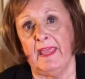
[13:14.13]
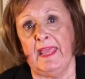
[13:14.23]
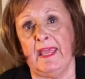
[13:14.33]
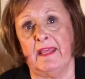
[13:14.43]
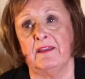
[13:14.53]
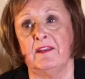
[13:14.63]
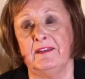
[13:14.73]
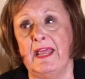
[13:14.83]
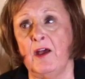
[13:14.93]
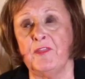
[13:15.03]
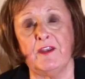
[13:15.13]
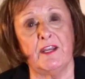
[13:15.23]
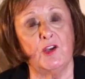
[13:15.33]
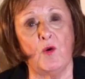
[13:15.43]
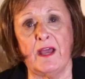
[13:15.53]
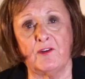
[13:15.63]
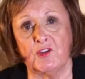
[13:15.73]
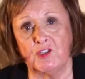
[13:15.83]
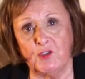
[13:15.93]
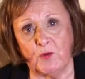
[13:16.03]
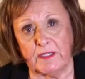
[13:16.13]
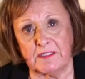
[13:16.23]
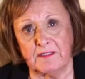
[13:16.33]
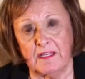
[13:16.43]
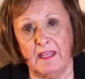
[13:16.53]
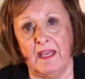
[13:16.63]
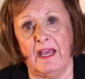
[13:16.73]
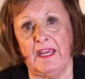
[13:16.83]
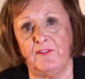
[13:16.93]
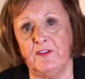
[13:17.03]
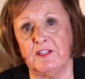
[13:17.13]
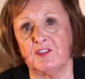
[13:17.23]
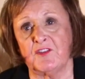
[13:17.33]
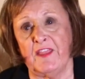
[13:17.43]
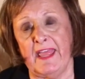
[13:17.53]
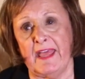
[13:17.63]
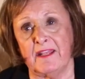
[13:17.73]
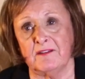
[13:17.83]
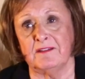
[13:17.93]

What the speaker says: And now that I know how to do it, I finished that